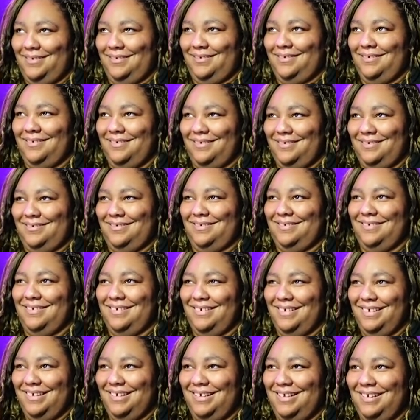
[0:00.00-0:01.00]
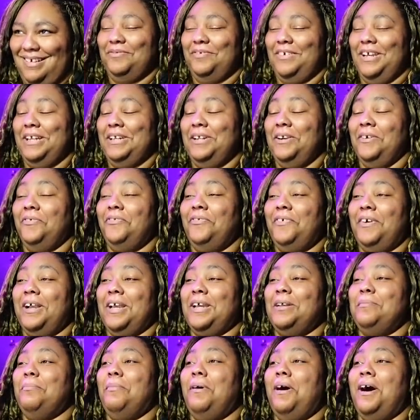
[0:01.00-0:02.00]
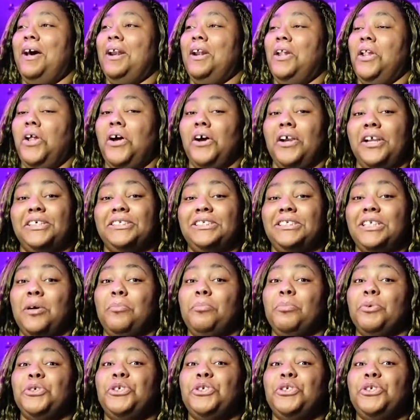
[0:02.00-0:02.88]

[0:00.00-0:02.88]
those are number one. And your fucking monologue is number